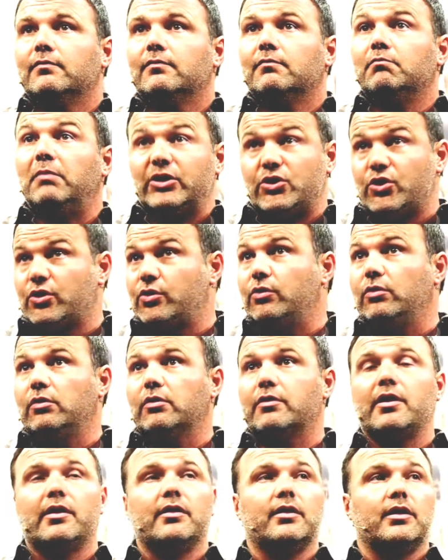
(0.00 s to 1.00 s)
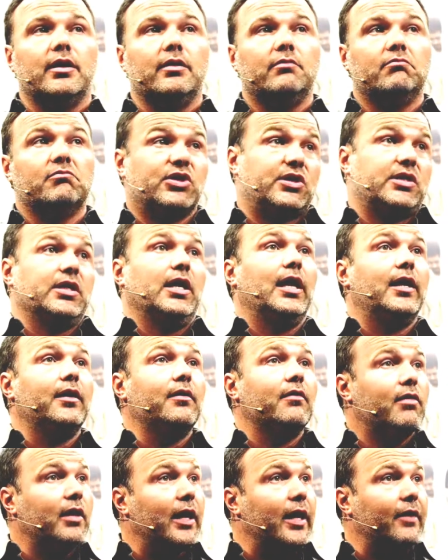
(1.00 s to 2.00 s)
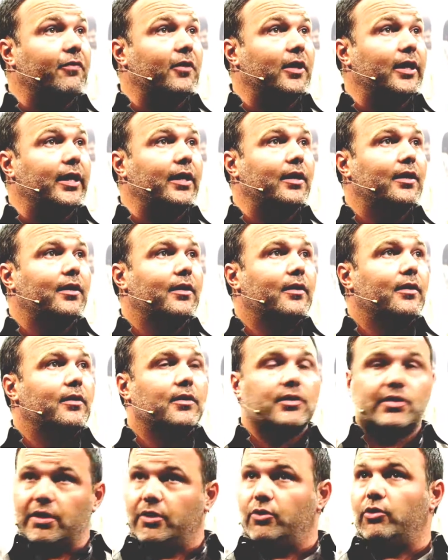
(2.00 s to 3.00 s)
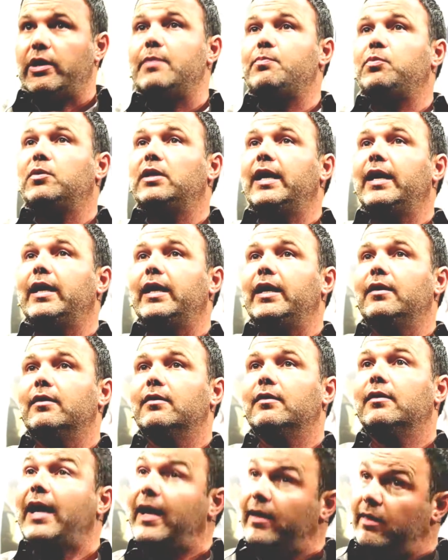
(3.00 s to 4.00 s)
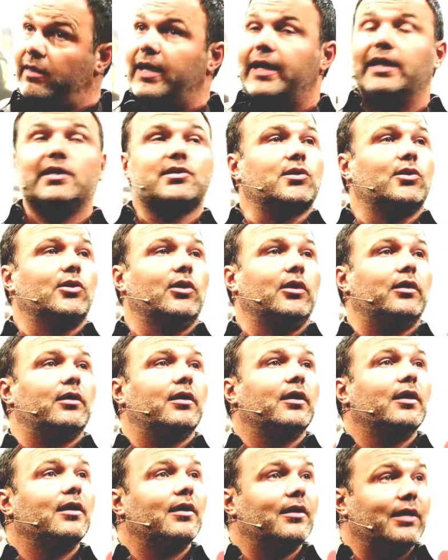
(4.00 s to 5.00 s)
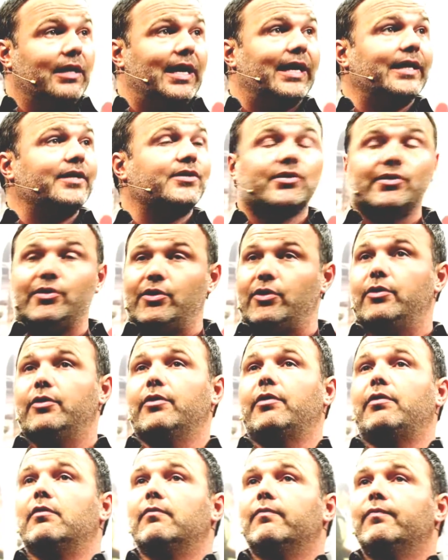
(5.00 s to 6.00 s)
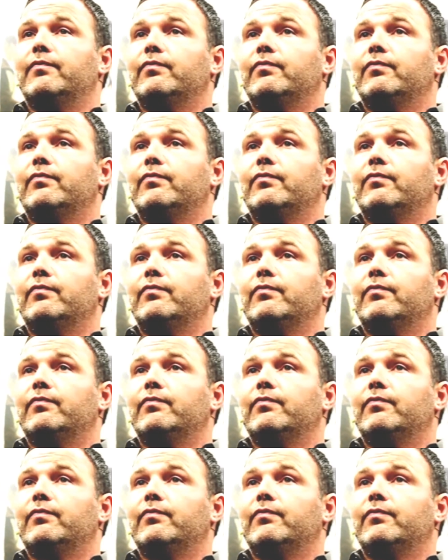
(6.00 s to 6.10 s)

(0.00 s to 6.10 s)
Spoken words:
Much cooler than the sun, thankfully. It's a great planet. Hey, thanks, Lord. Nice earth.